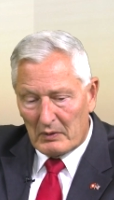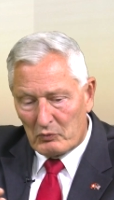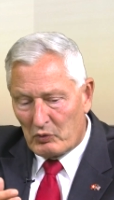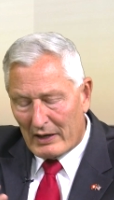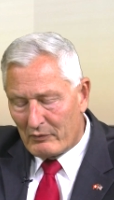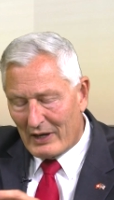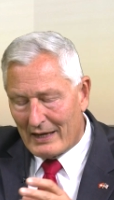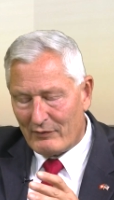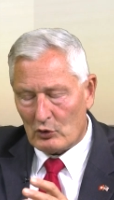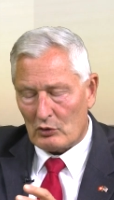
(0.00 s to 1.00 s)

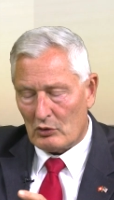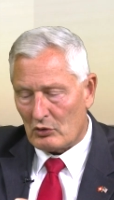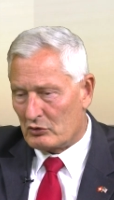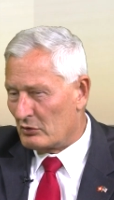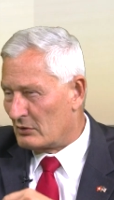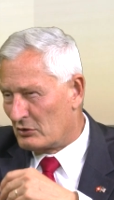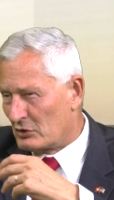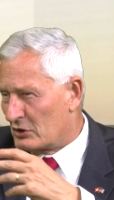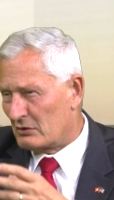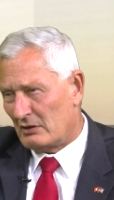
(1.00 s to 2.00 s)
Wherever you look, you know, the
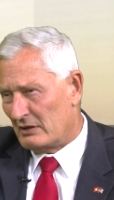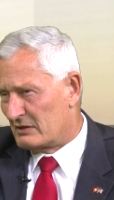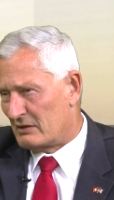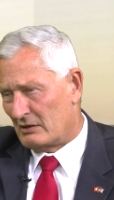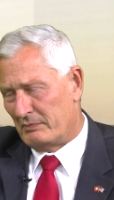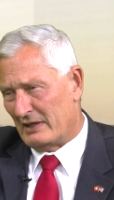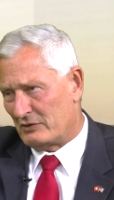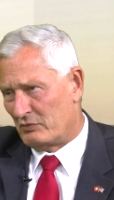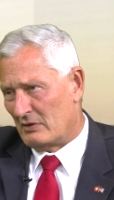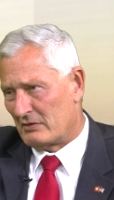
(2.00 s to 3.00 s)
journalists are the
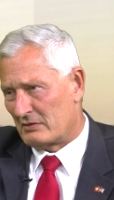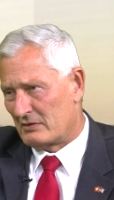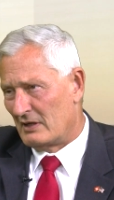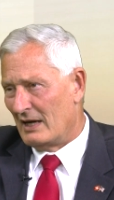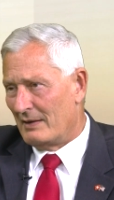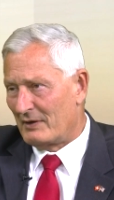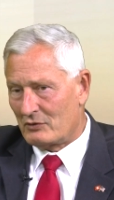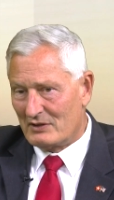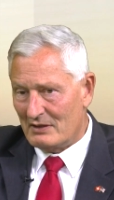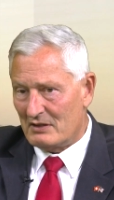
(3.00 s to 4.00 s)
best ones, yes.
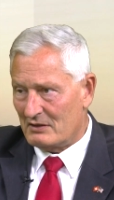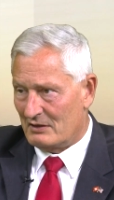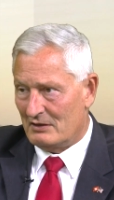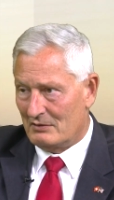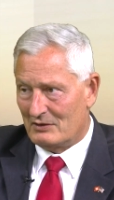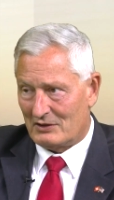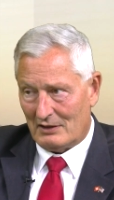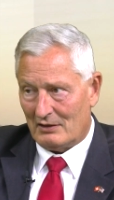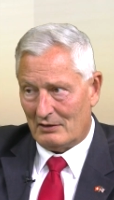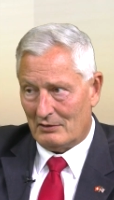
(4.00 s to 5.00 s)
Because this is
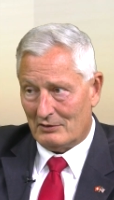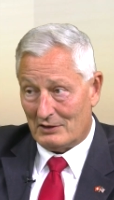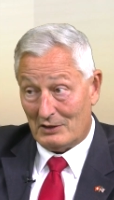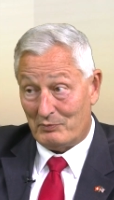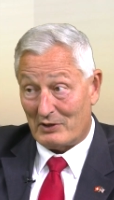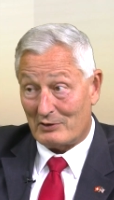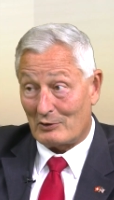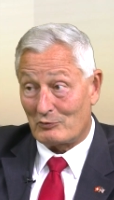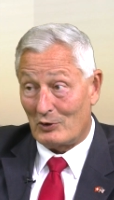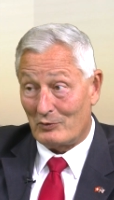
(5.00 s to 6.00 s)
still the imperial
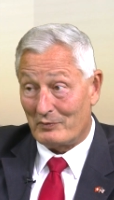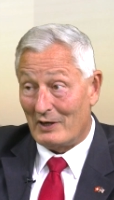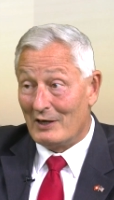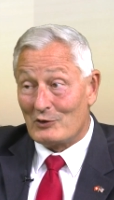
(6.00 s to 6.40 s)
Rome.